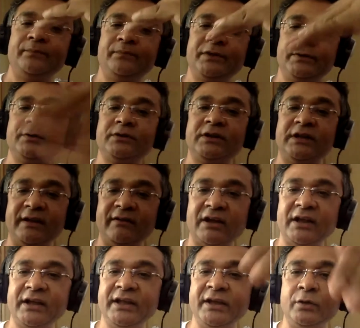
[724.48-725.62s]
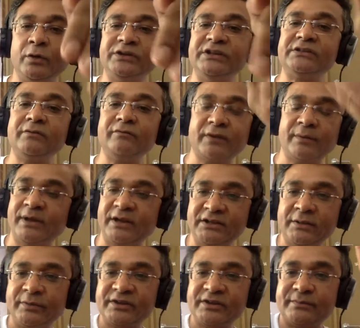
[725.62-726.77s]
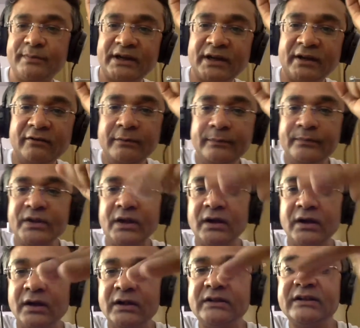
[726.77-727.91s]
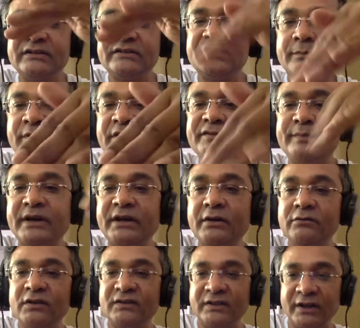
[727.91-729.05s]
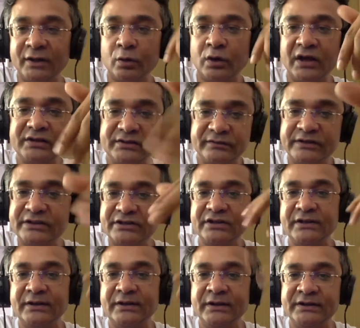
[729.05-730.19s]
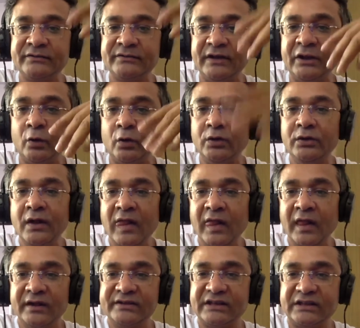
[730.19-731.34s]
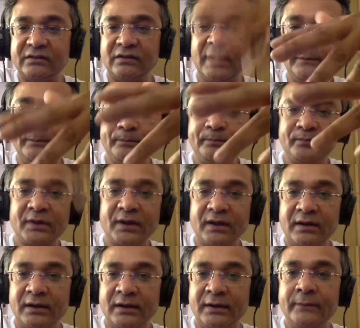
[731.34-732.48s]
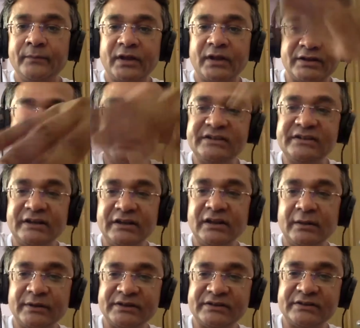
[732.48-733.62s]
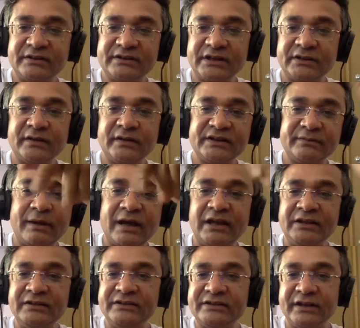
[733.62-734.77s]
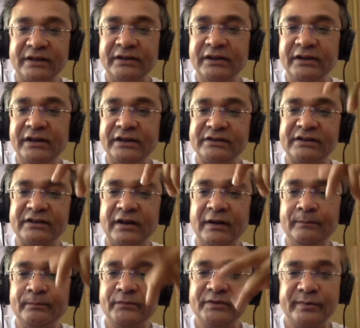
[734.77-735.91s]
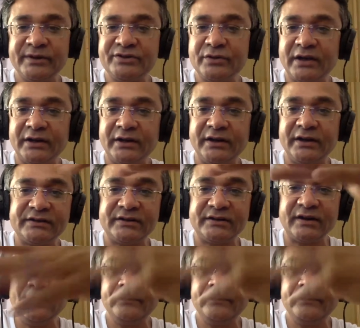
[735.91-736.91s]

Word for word: you know the Devara ecosystem from another perspective. Uh, this is a perspective of trigunas, which uh, is well known: sattva, rajas, and tamas. Sattva is balance, serenity, etc., spirituality, etc.